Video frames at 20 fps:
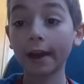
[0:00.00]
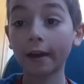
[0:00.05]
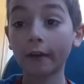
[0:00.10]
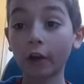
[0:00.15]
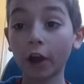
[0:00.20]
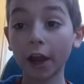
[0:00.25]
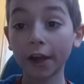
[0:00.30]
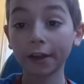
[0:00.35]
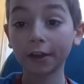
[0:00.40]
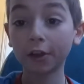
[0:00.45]

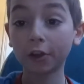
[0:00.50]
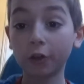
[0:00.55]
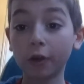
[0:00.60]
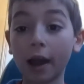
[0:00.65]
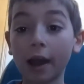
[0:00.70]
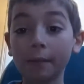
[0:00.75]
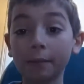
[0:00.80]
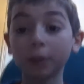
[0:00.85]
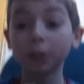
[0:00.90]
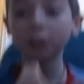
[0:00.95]
Now, I
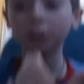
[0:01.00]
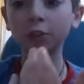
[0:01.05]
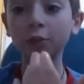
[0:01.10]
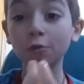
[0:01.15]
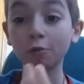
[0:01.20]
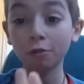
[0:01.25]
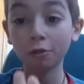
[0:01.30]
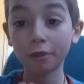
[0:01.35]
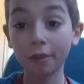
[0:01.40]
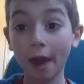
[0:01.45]
know I'm a
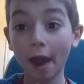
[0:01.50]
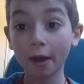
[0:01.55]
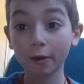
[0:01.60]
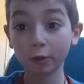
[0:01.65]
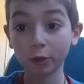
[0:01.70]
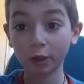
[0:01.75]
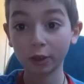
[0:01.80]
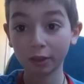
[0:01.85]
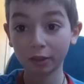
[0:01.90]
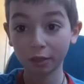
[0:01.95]

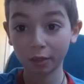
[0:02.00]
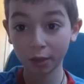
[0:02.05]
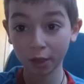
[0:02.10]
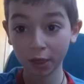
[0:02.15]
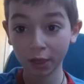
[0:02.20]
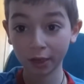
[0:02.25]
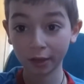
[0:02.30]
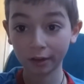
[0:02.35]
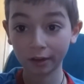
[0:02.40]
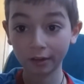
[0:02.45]

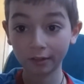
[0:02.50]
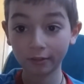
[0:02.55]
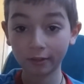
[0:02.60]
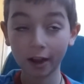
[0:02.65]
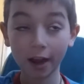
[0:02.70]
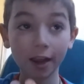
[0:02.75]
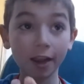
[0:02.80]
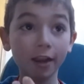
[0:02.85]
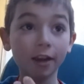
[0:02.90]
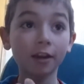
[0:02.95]
2000s kid,
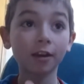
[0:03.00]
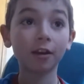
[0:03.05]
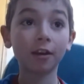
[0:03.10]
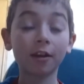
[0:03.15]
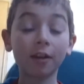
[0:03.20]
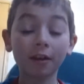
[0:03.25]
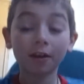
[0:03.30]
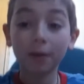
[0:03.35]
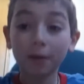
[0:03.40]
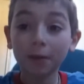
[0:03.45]
right?
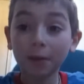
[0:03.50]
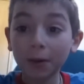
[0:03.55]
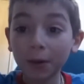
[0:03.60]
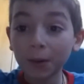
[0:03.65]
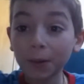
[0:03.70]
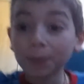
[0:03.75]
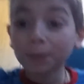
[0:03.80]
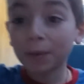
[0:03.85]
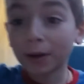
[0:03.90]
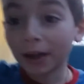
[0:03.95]

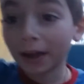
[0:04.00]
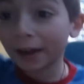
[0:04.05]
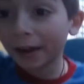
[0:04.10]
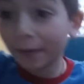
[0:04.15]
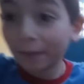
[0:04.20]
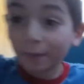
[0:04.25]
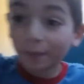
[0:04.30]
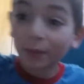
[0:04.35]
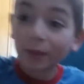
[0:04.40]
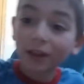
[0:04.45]
But
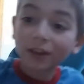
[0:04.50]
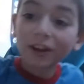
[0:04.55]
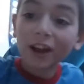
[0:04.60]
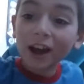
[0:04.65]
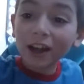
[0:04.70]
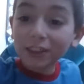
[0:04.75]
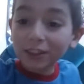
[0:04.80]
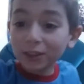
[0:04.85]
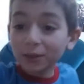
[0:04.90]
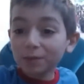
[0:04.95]

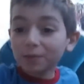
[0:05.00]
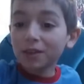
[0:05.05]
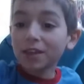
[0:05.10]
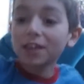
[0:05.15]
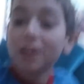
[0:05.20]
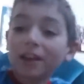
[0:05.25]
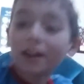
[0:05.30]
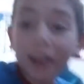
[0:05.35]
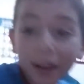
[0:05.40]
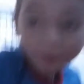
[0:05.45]
not to
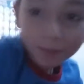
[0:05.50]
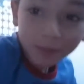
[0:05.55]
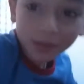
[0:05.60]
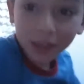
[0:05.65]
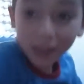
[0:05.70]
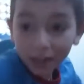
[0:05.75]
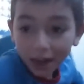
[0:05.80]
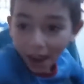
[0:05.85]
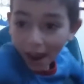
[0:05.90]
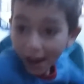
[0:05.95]
be
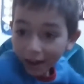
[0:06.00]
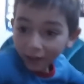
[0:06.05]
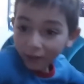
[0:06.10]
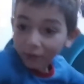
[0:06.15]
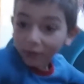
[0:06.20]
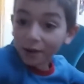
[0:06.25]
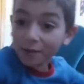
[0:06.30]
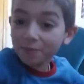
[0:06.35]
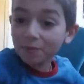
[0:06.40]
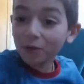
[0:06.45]
mean to
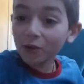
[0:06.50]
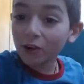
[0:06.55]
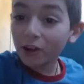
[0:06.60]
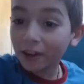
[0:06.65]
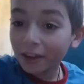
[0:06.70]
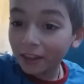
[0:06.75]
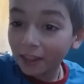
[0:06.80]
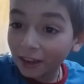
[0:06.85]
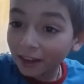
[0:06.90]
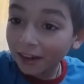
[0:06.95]
anyone
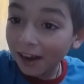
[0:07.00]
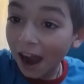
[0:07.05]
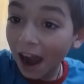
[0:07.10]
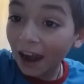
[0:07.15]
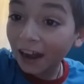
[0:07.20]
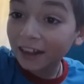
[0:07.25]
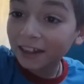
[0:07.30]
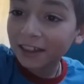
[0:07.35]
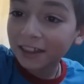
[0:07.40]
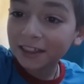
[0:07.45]
born in the
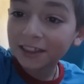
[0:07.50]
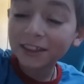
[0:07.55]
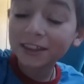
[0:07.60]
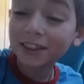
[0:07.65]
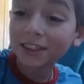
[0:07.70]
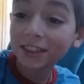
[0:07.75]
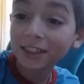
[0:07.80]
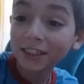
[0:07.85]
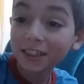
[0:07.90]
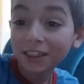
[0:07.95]

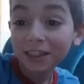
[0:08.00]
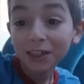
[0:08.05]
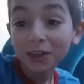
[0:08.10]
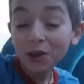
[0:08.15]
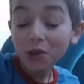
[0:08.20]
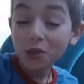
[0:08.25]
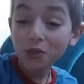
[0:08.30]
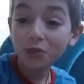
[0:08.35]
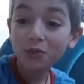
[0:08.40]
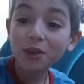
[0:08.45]
90s,
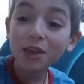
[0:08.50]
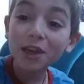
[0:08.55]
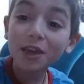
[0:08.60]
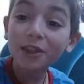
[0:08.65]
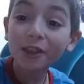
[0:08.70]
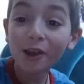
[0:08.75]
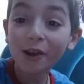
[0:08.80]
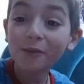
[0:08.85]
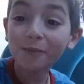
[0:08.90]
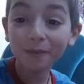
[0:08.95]

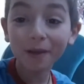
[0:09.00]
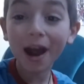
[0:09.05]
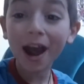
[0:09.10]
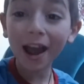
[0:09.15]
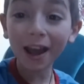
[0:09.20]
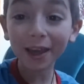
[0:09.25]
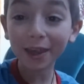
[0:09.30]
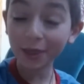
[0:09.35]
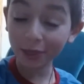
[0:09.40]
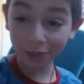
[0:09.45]
these are
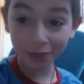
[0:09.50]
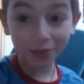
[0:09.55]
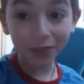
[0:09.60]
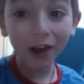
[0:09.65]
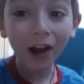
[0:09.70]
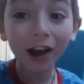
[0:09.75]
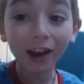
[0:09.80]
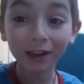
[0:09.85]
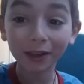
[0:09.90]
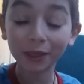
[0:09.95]
my
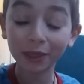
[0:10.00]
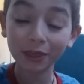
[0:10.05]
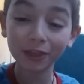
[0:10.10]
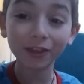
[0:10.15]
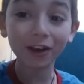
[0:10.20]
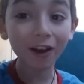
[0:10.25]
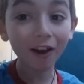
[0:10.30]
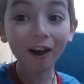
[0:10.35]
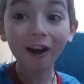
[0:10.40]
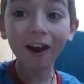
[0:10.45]

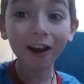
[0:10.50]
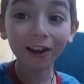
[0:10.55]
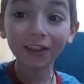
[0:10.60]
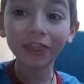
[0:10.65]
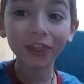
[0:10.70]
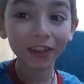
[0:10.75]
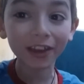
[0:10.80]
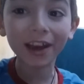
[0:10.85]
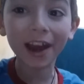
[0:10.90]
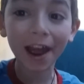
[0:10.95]
thoughts
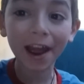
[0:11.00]
on the